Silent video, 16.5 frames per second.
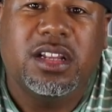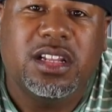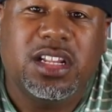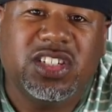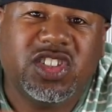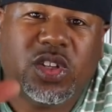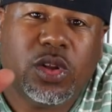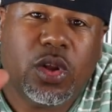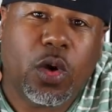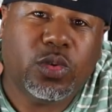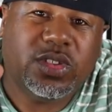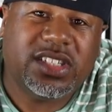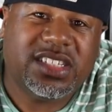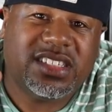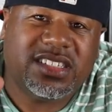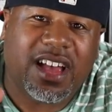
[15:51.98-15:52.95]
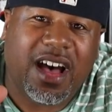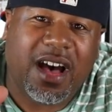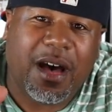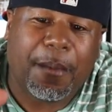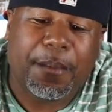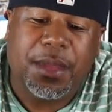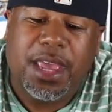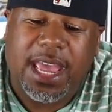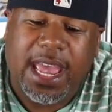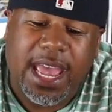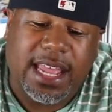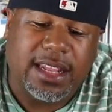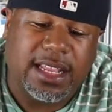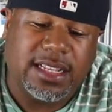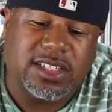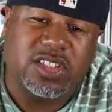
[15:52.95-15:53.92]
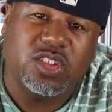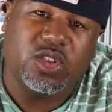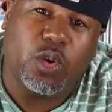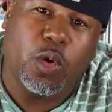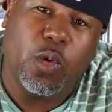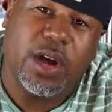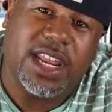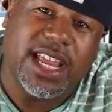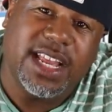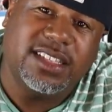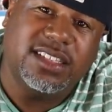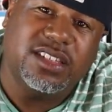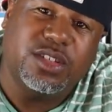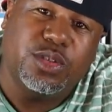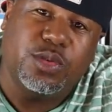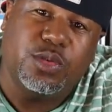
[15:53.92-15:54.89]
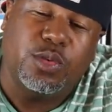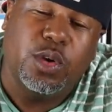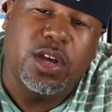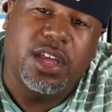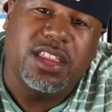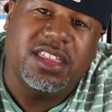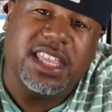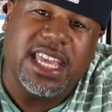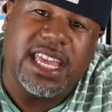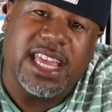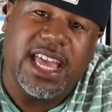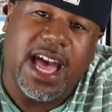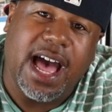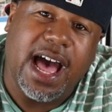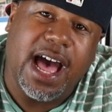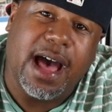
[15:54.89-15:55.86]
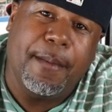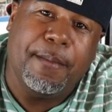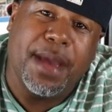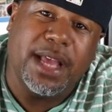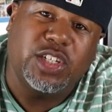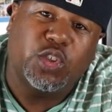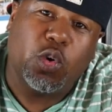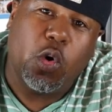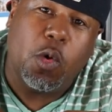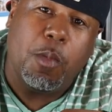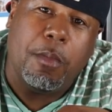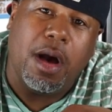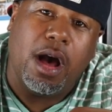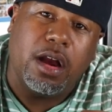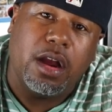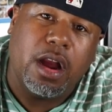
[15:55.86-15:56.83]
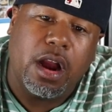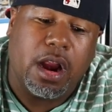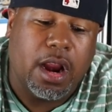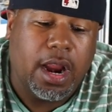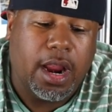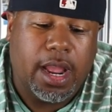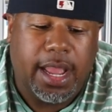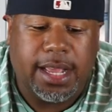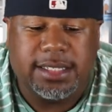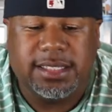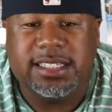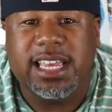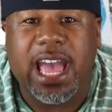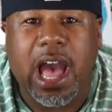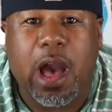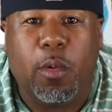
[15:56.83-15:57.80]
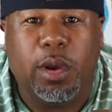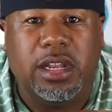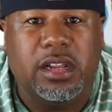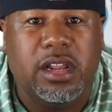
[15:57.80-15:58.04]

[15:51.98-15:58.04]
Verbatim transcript: let's close this up and let's throw it into the uh, Metromonger and see how it